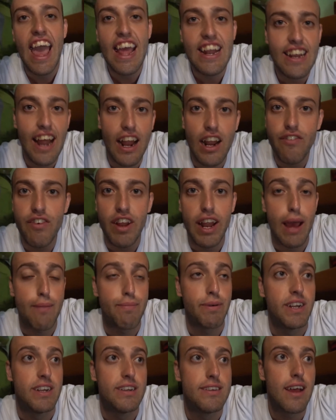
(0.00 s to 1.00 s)
And none of it
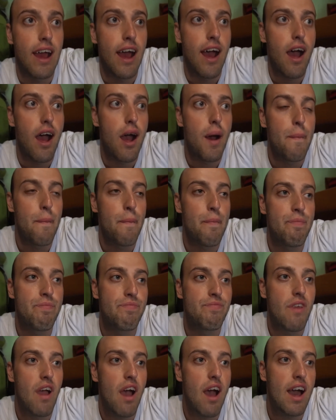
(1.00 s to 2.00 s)
happened.
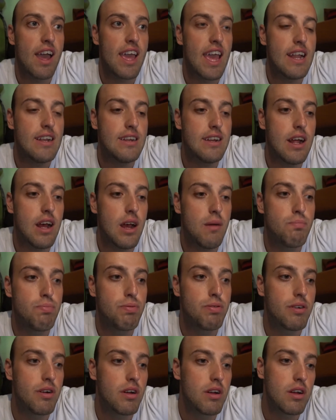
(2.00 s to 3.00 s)
I ended up
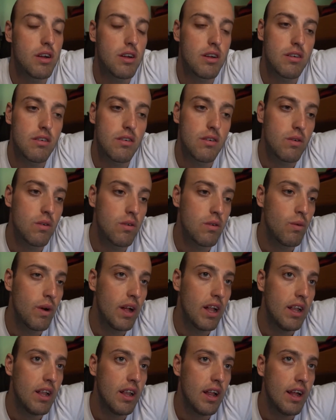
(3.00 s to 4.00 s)

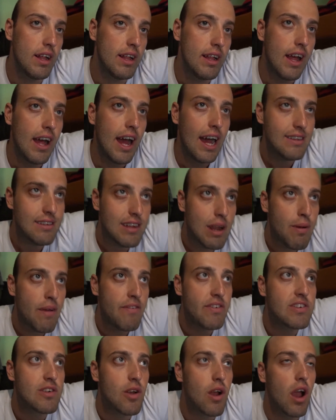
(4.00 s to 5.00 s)

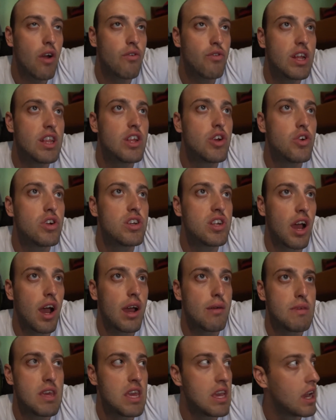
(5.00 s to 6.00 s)
having a really good
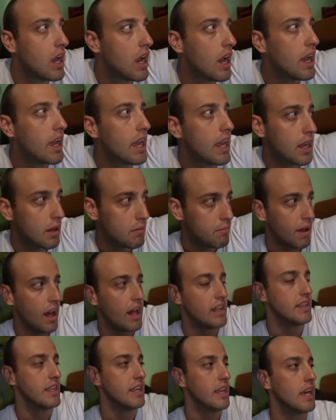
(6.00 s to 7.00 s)
time here in
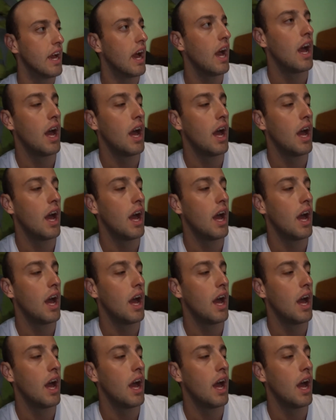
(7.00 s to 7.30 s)
Bali.